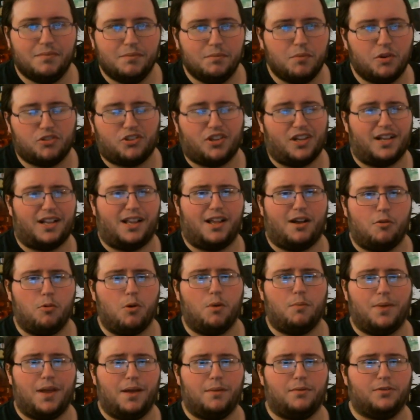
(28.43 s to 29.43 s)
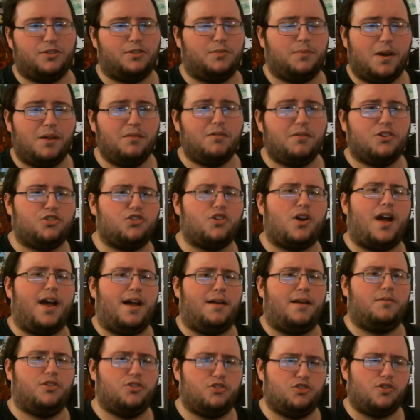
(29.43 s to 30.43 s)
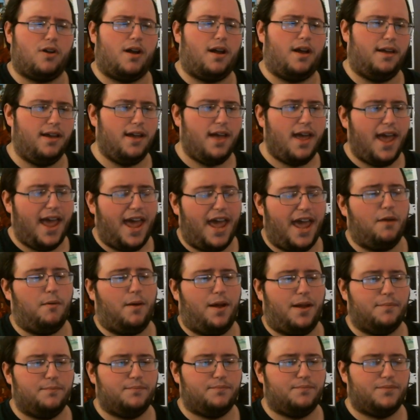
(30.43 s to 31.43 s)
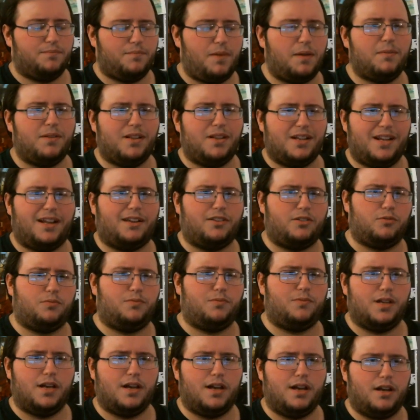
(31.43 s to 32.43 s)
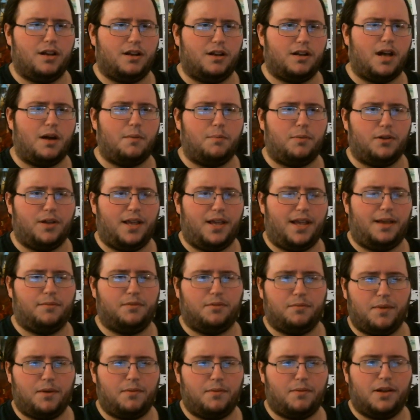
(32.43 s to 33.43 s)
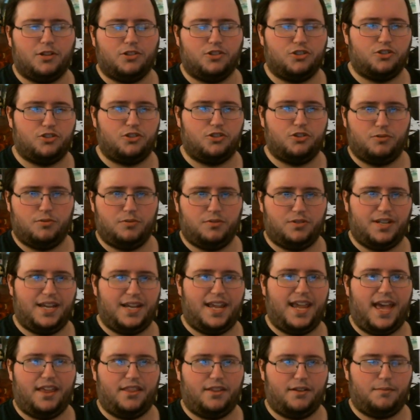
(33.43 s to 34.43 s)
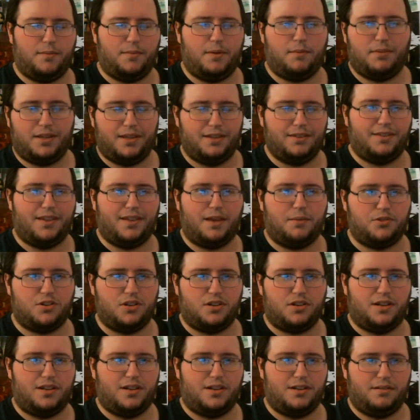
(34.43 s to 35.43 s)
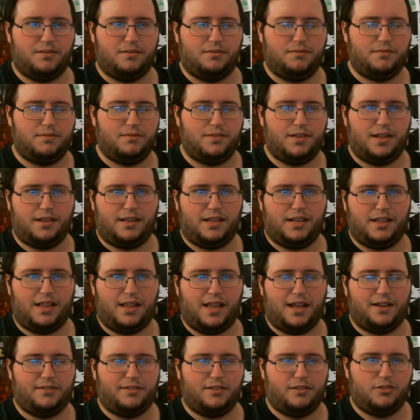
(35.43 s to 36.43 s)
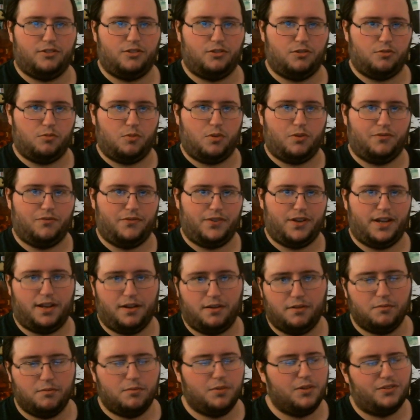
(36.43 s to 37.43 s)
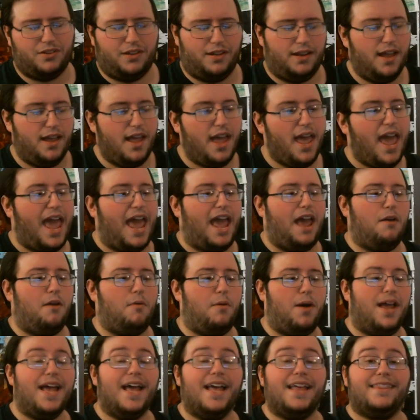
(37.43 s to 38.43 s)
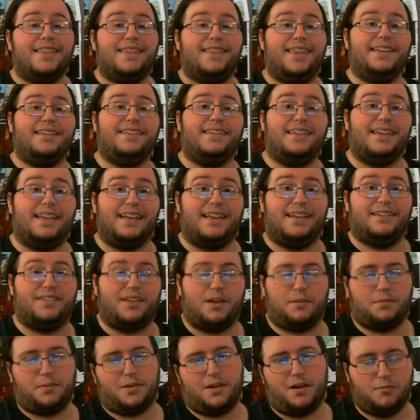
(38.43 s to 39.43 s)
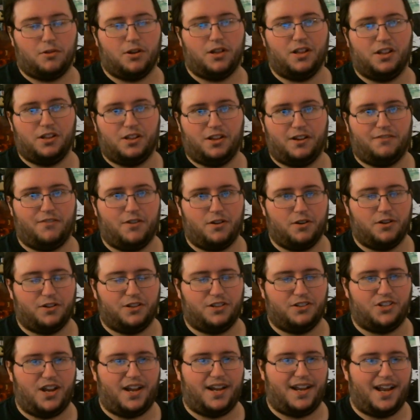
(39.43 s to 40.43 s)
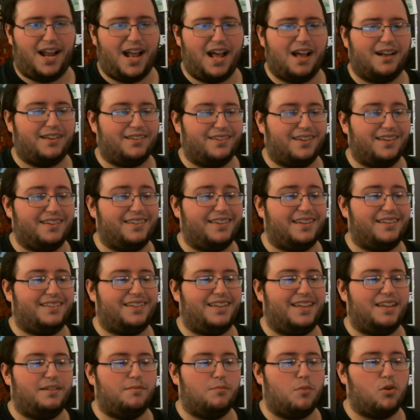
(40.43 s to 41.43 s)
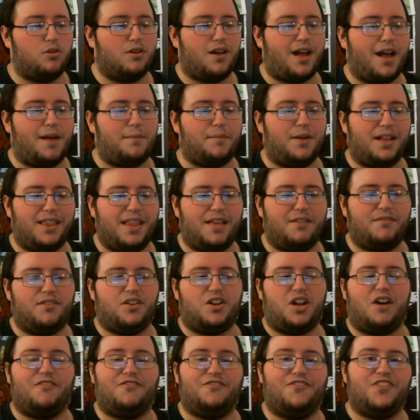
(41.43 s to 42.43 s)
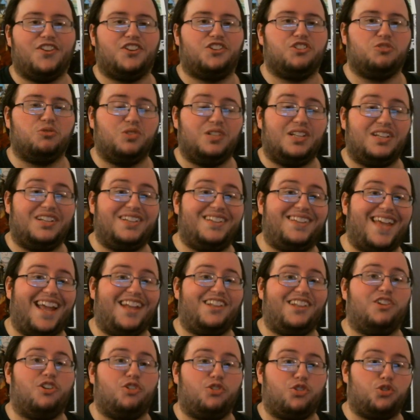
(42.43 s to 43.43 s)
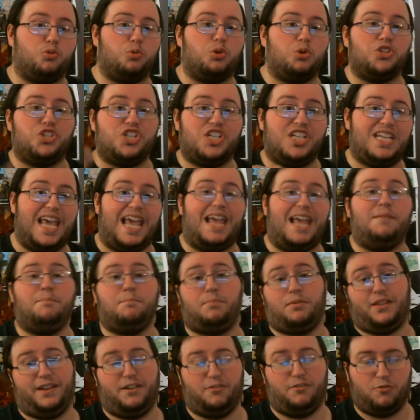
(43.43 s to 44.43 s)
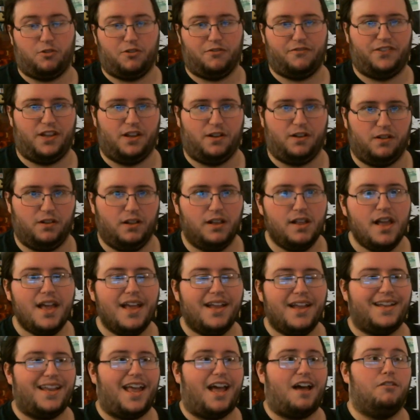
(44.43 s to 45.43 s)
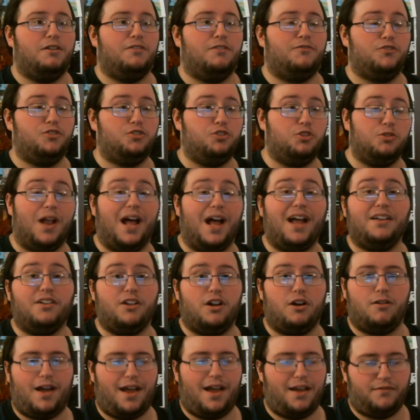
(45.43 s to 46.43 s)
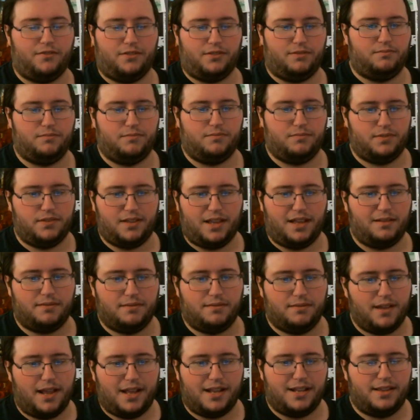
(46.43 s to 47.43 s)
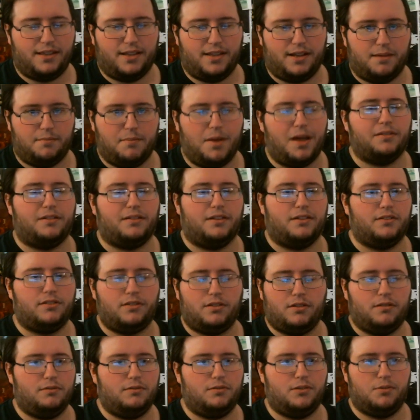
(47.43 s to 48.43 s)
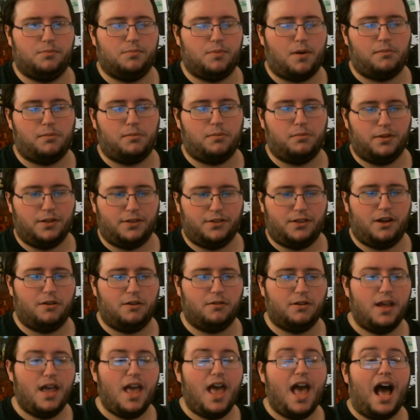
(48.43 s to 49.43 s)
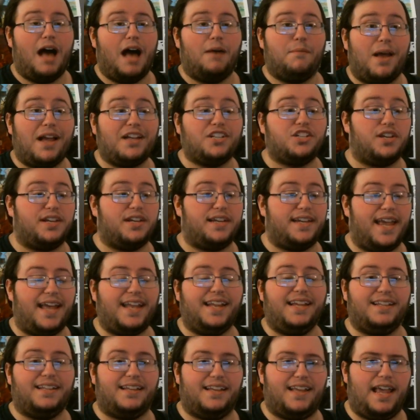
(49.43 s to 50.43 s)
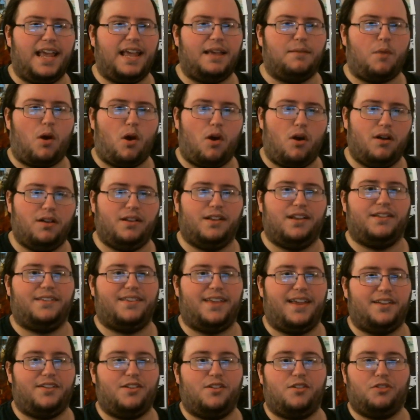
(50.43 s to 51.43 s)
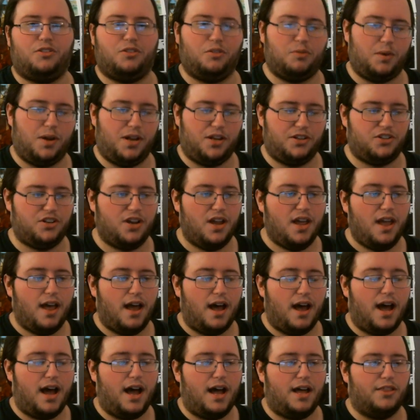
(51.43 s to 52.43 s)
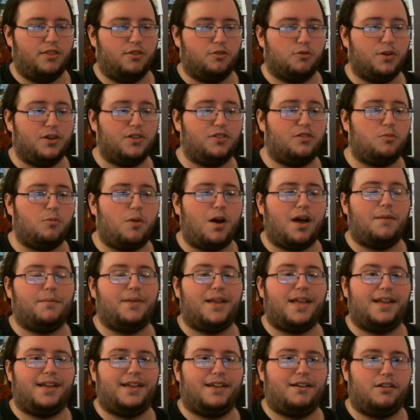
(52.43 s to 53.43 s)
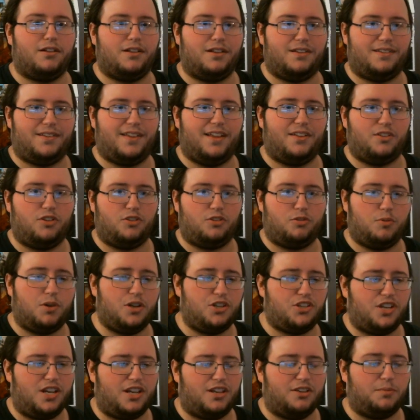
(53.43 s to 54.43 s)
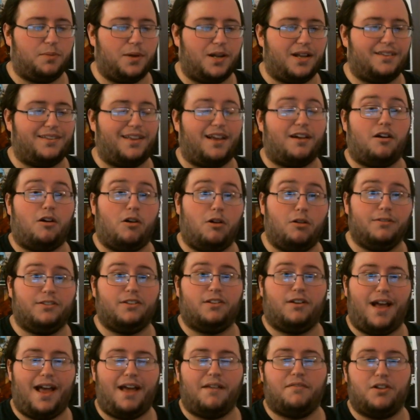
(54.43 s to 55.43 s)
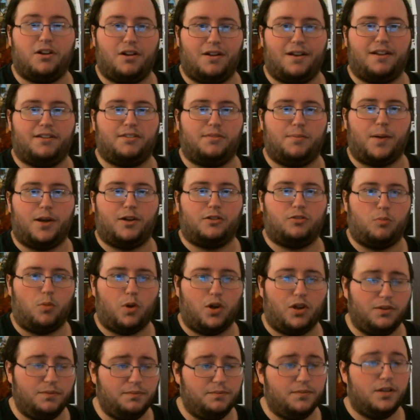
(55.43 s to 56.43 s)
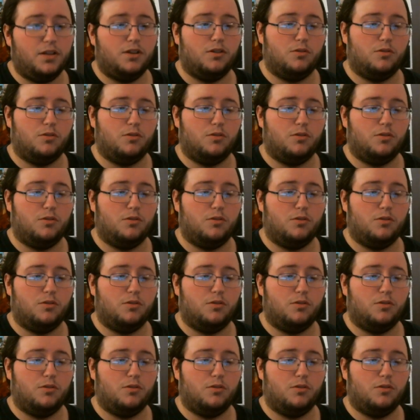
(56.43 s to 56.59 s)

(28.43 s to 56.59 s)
most likely I won't be able to, but I'm going to try. I'm going to try. Anyway, maybe the next uh, couple games, and maybe I'll just do together. Maybe Deception and Deadly Alliance I'll do in one video. We'll see. Anyway, this is something I'm really looking forward to checking out, because this is the Mortal Kombat 11 official Nintendo Switch gameplay reveal. Now, if you do not know, I haven't said anything about this, so you probably don't. I'm actually getting the game on Nintendo Switch. Uh, the reason why I'm getting it on Nintendo Switch is because I also have it on Xbox One.